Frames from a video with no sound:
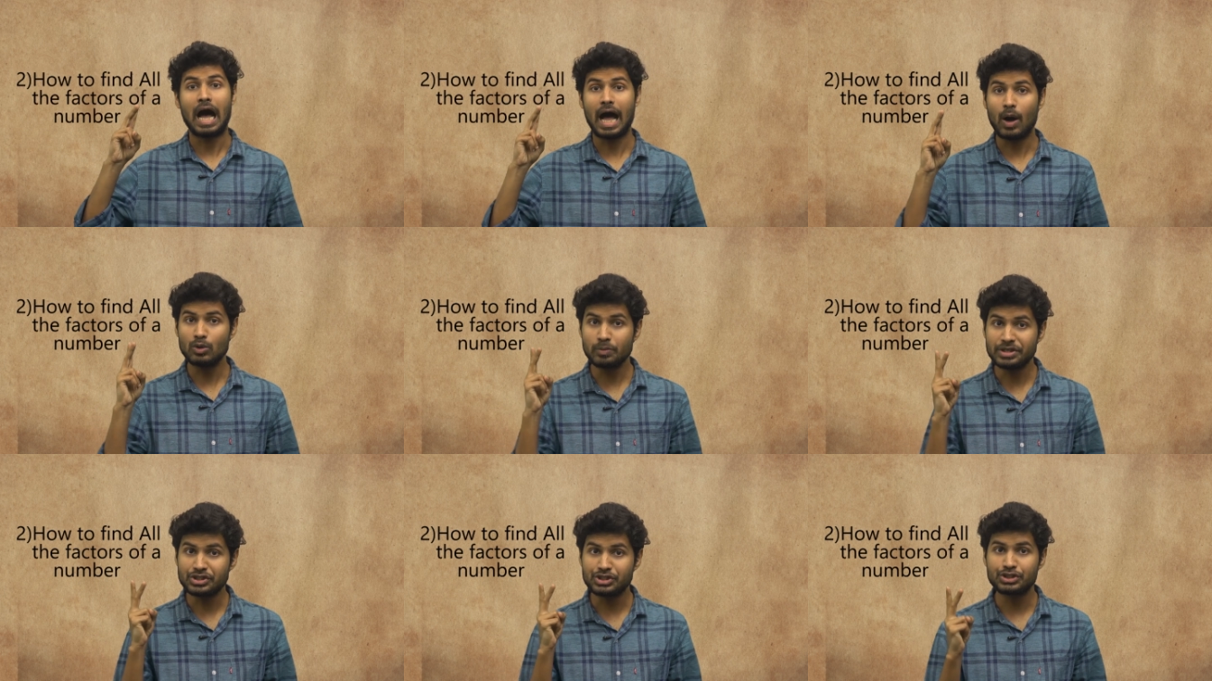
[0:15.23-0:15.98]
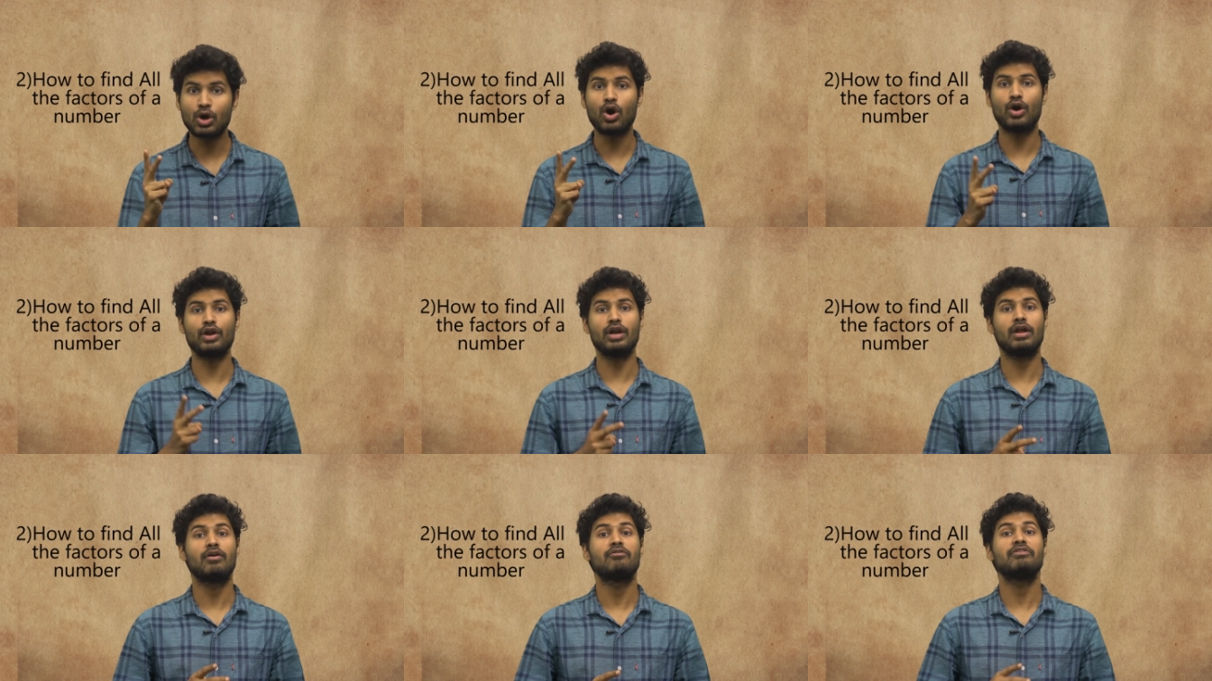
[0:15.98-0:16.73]
How to be sure
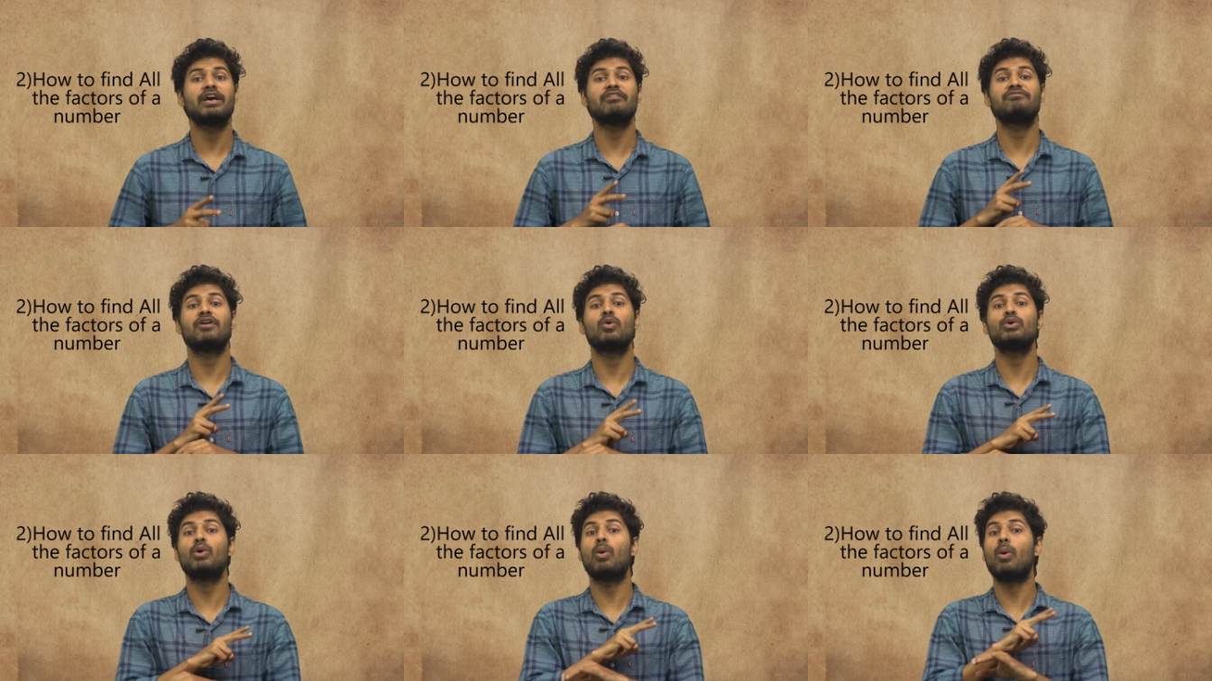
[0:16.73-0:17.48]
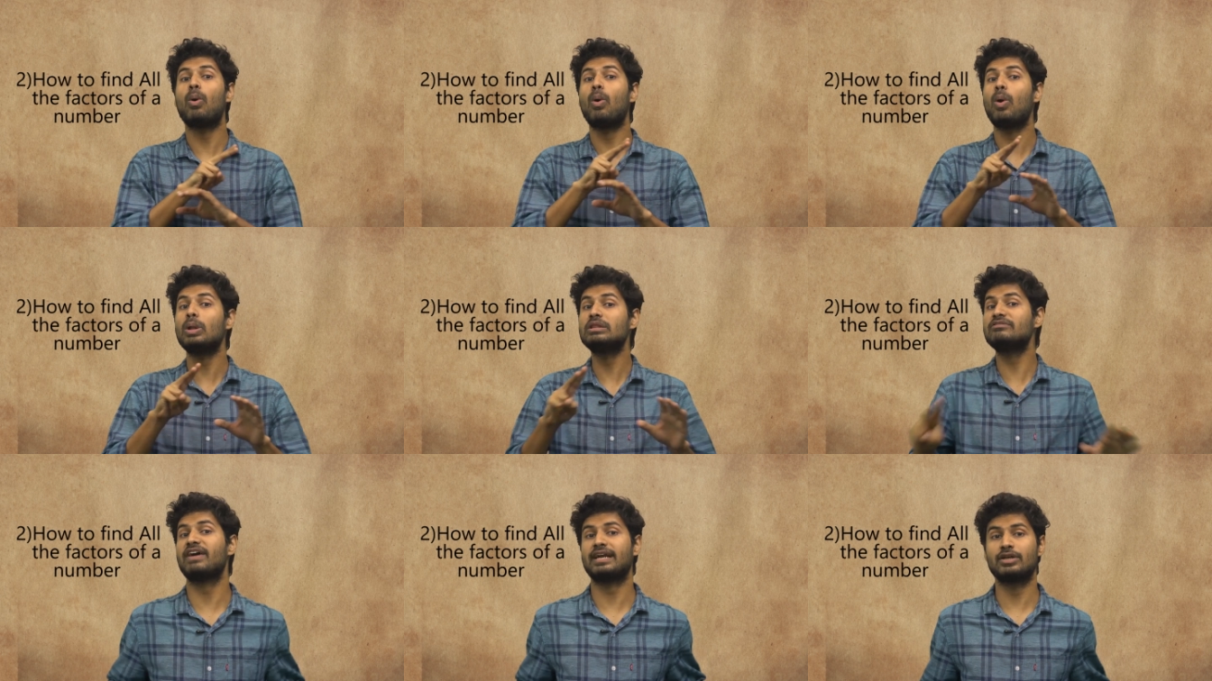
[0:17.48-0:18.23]
we have found all
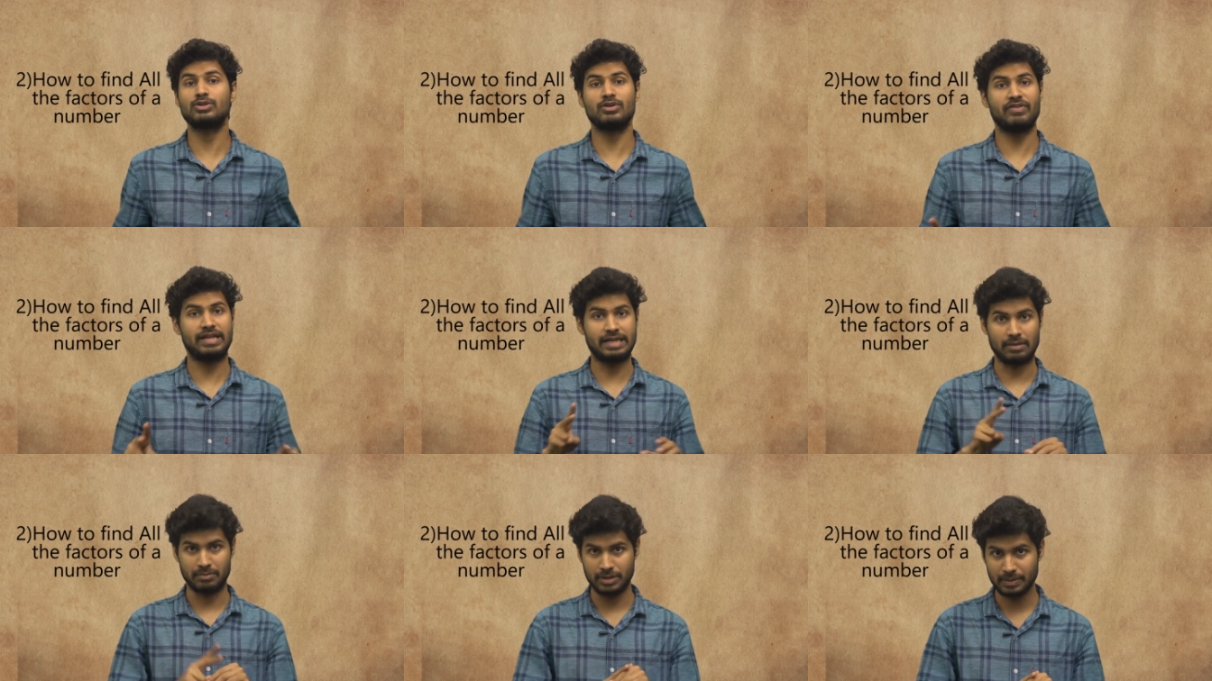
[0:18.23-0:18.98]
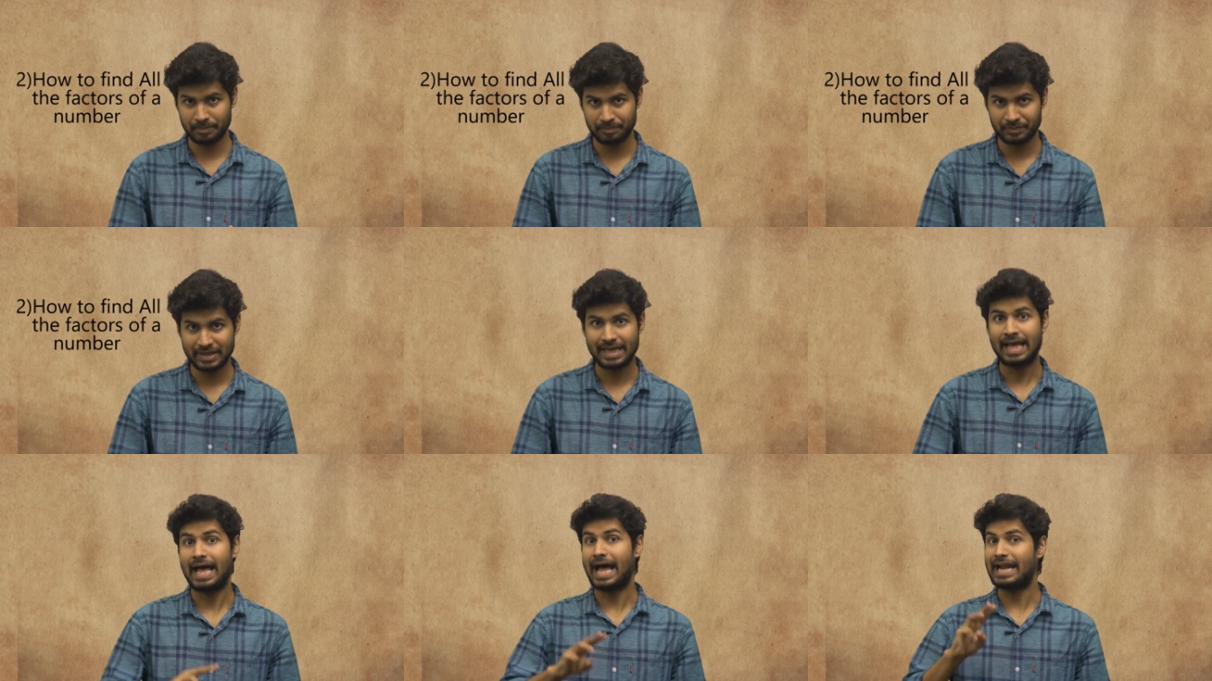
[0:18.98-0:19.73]
the factors of any number.
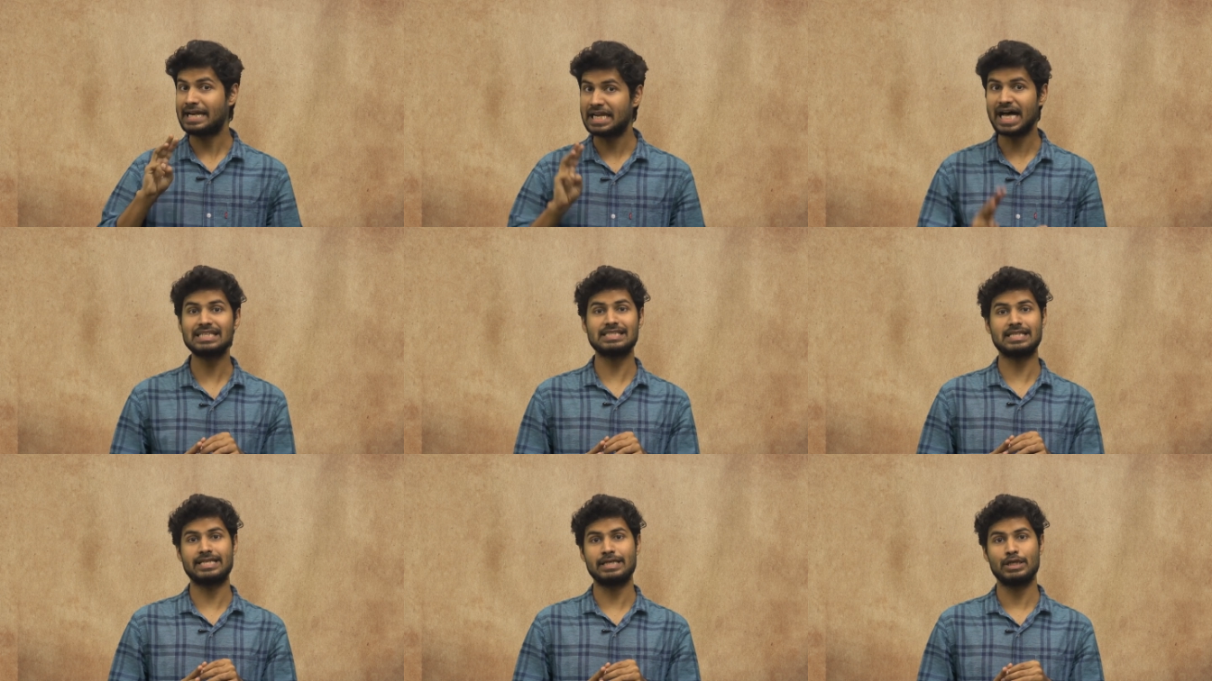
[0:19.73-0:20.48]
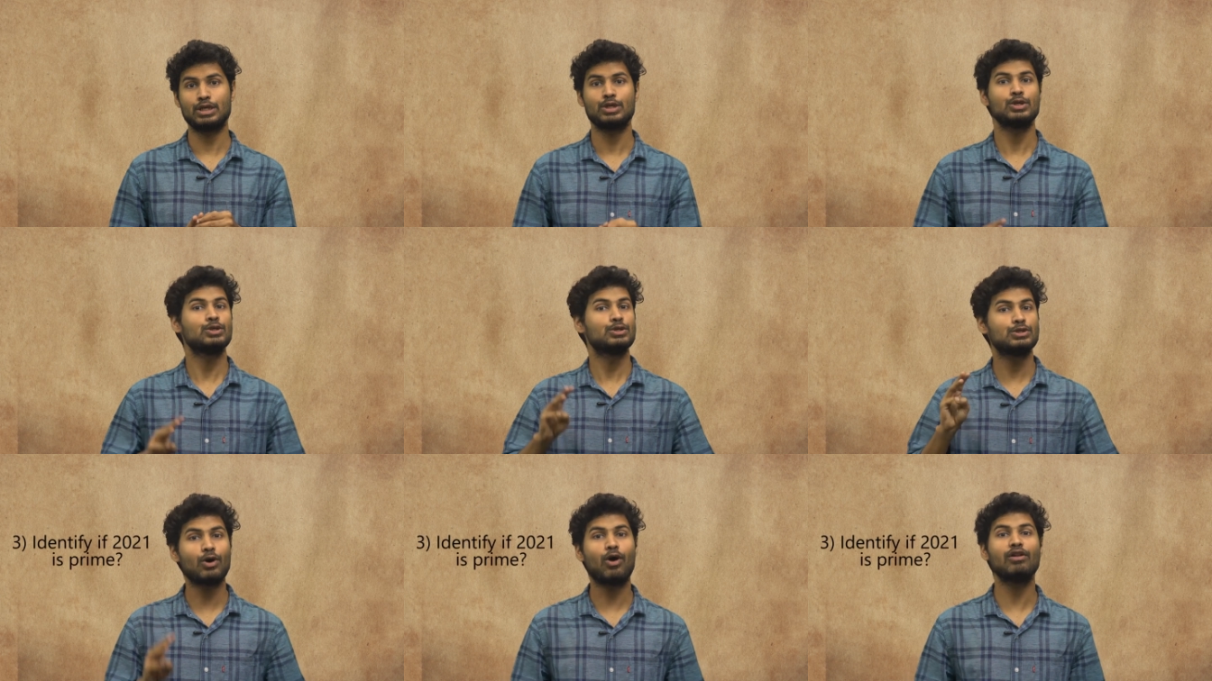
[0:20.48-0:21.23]
And lastly,
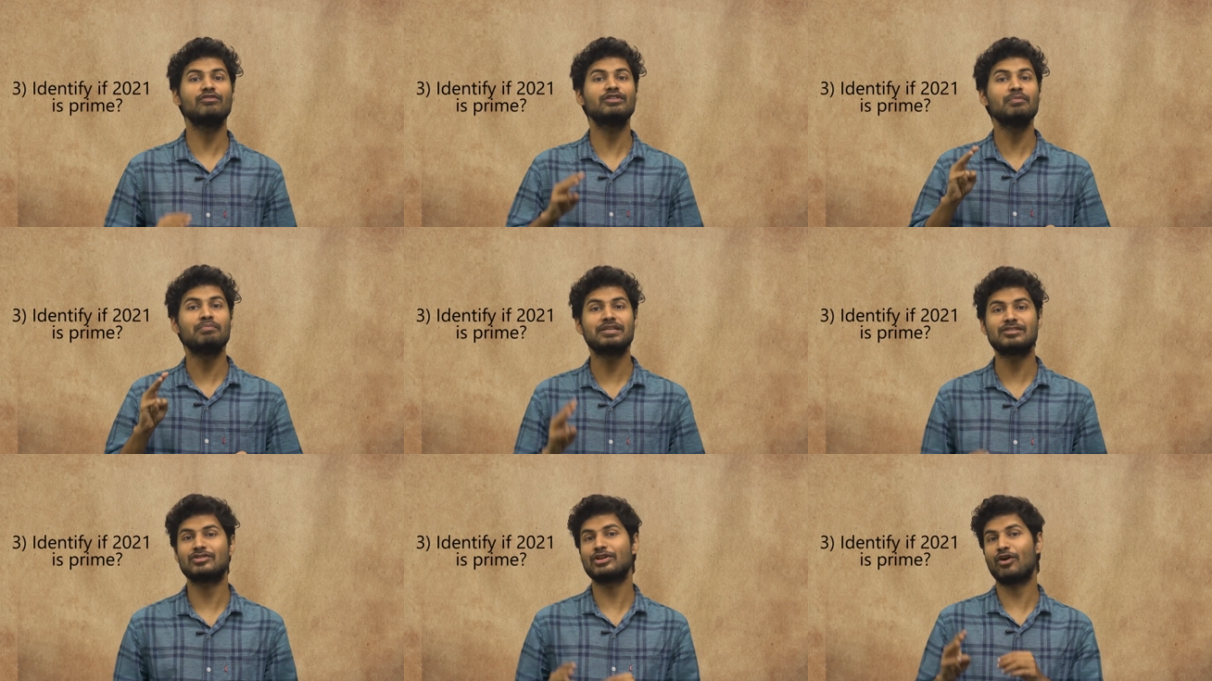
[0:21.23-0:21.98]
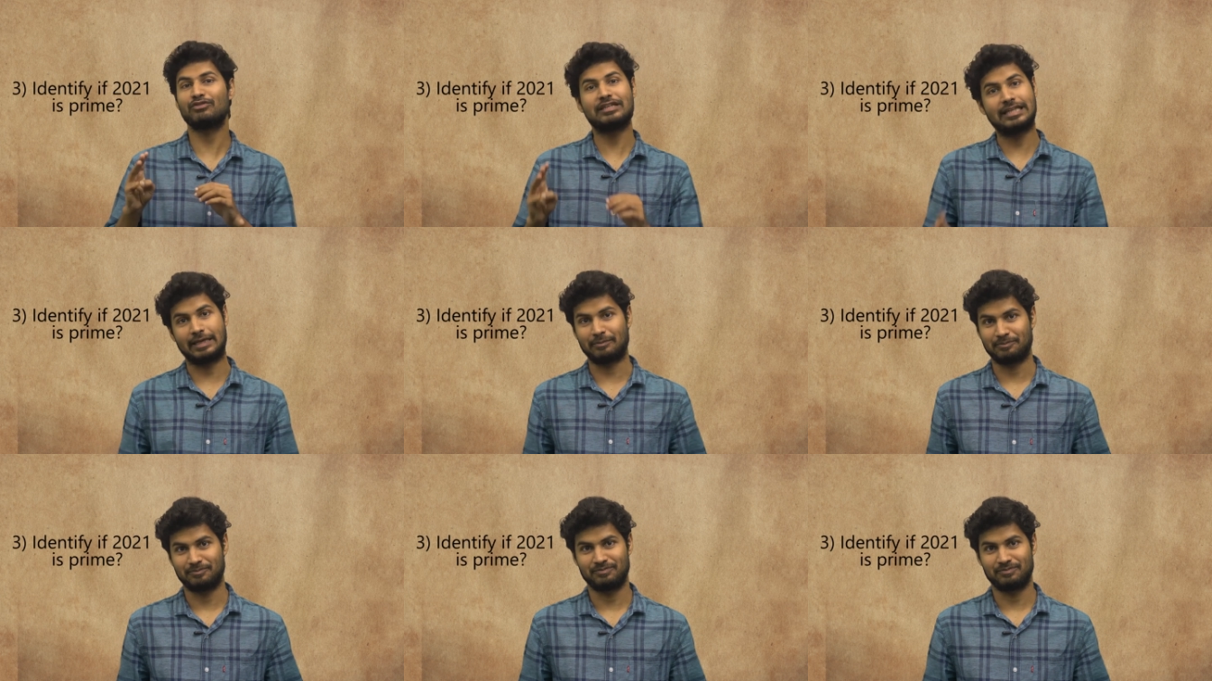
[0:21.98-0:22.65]
solve the mystery of the day.